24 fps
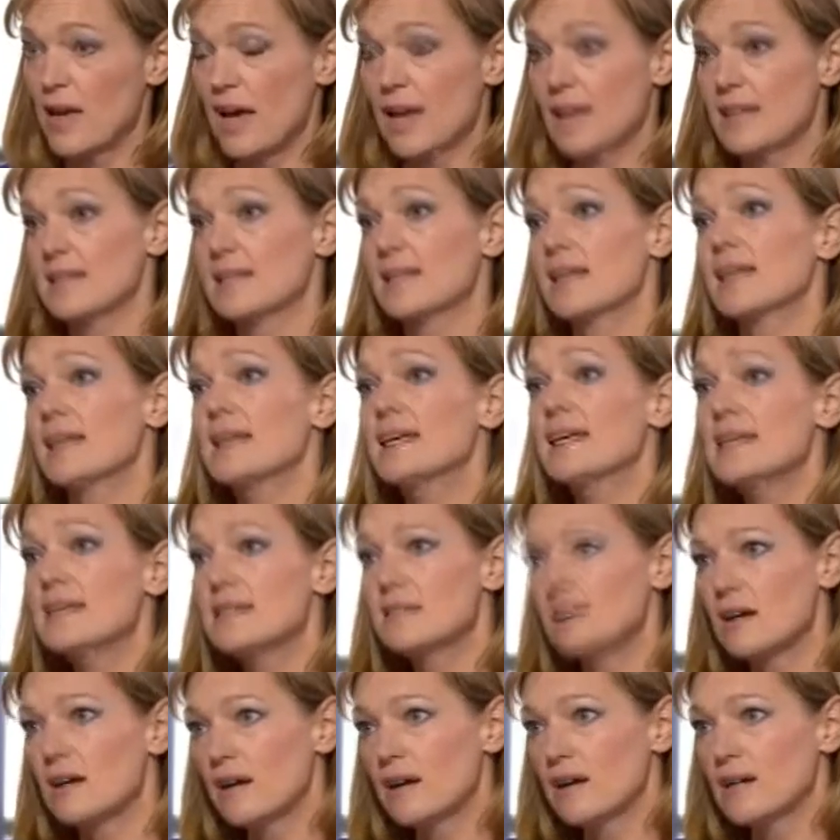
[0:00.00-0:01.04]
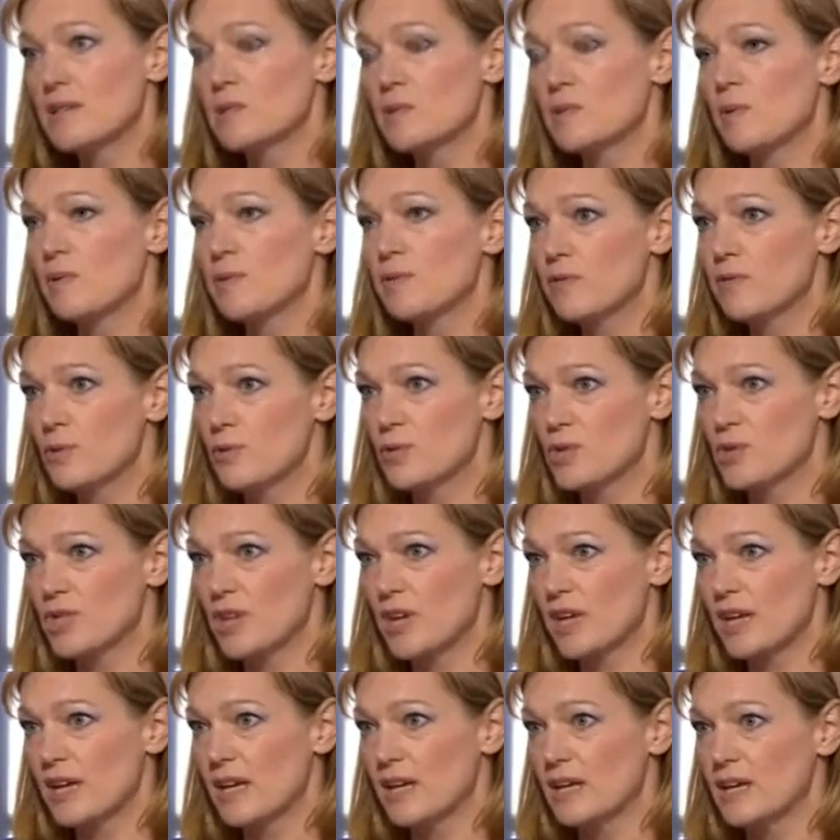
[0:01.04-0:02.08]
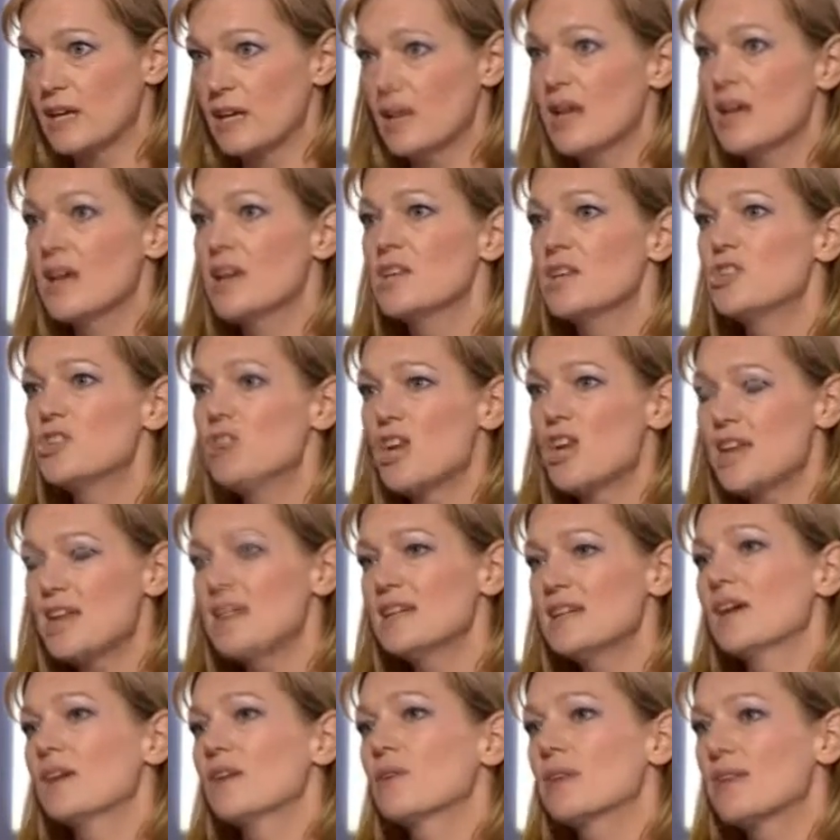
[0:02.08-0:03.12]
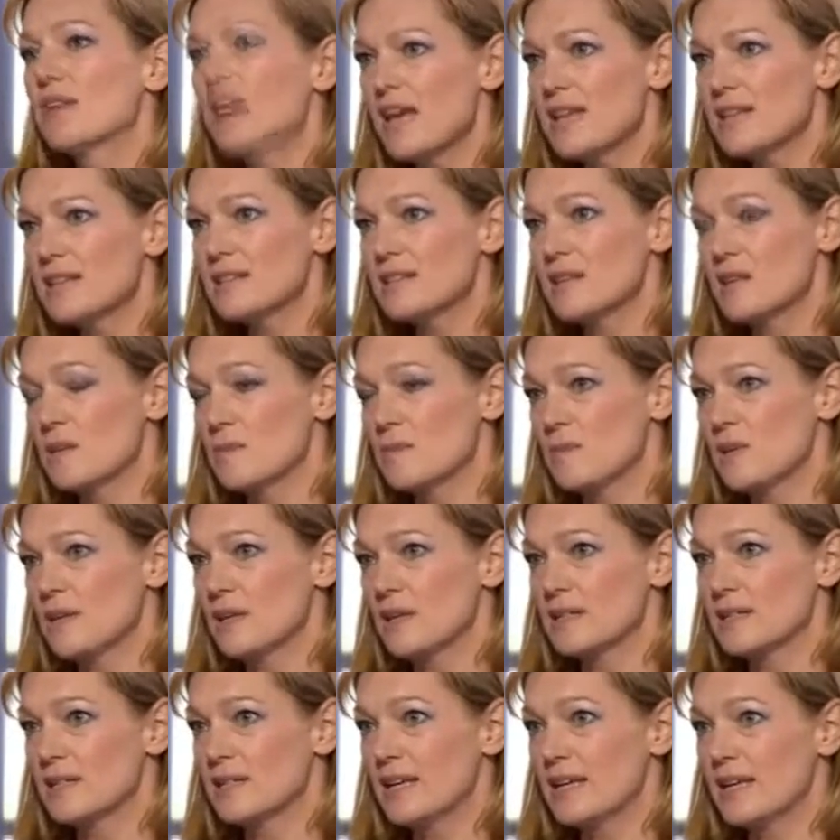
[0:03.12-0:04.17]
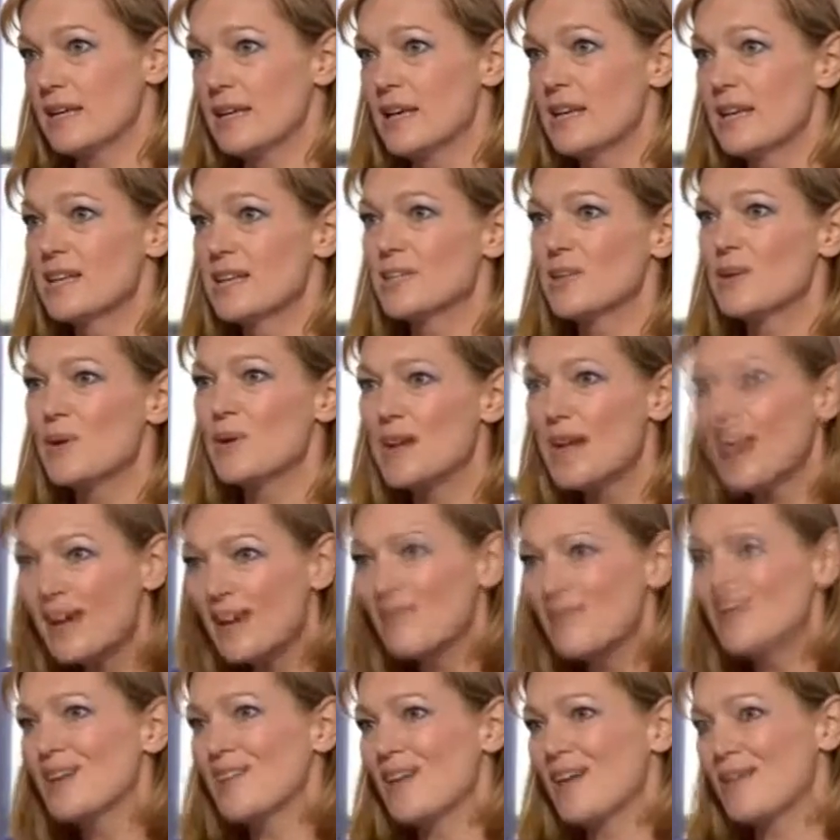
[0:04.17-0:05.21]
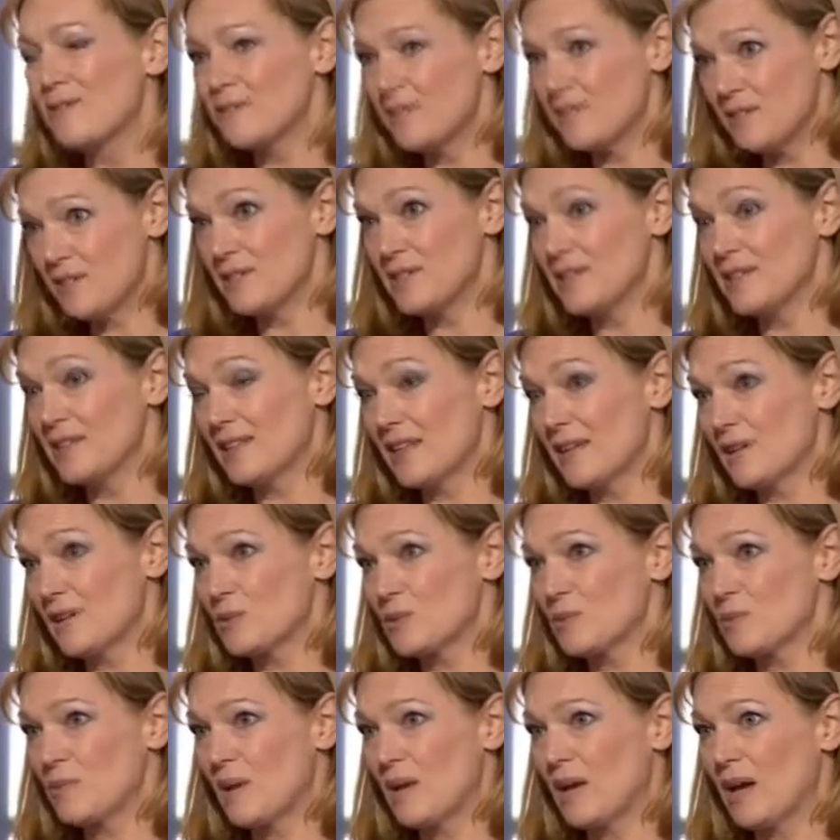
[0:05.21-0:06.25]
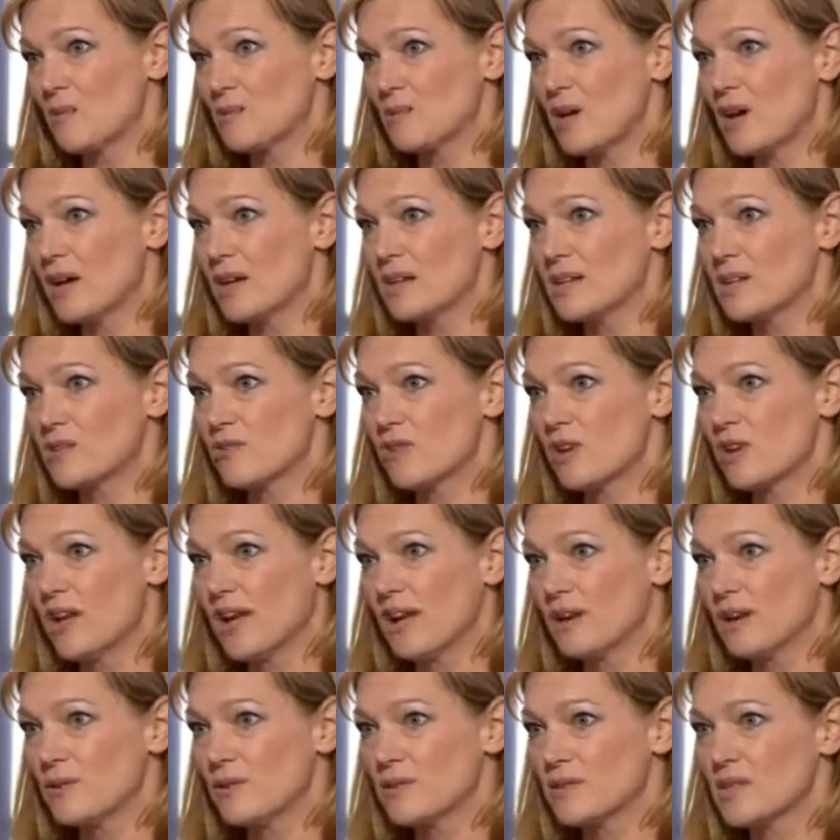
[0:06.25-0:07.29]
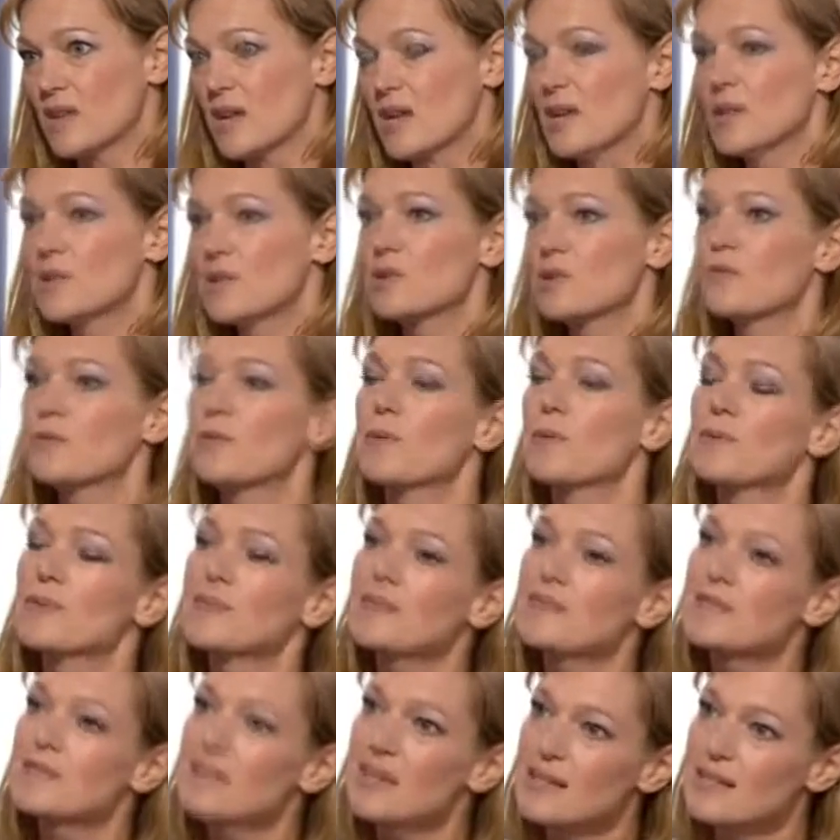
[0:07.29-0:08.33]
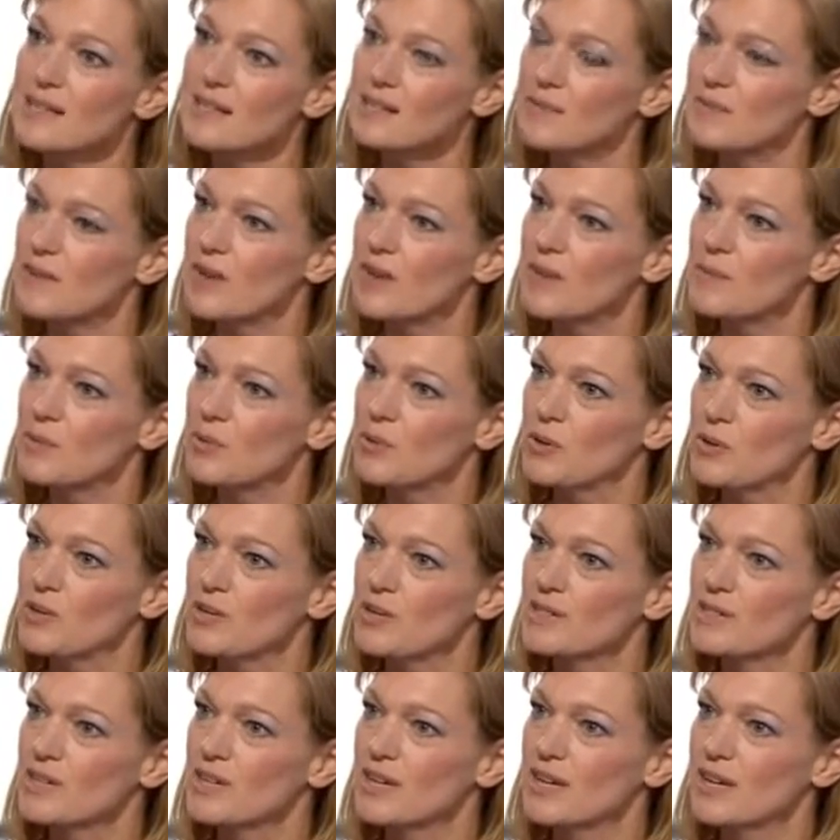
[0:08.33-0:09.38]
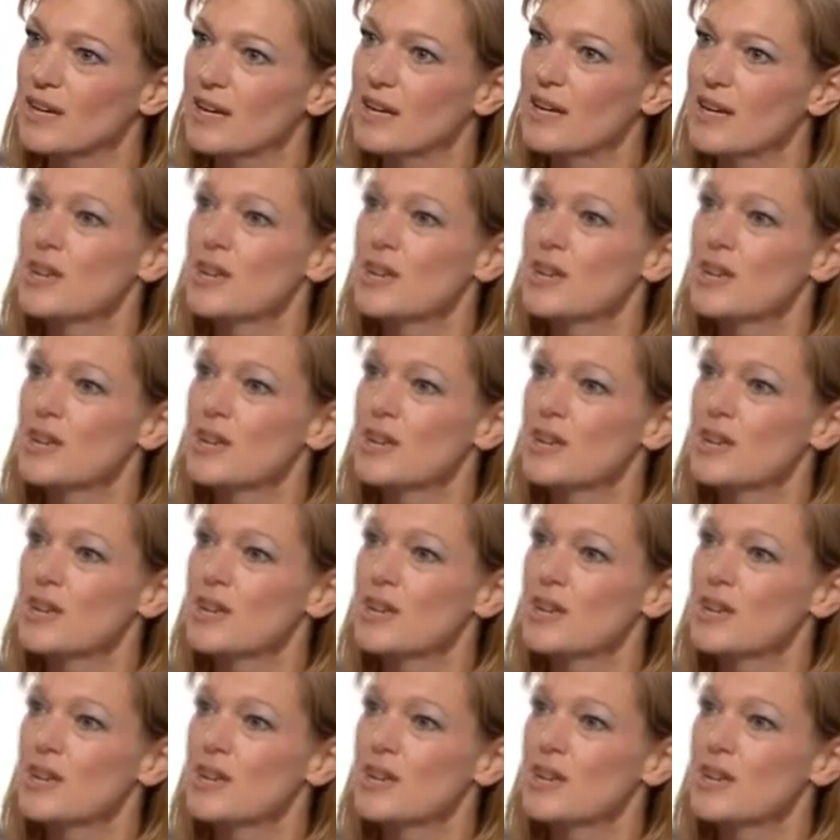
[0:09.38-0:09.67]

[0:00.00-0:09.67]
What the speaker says: and say he dies before Jane. Jane now gets the ability to inherit that £50,000 ISA allowance. So from the 6th of April this year,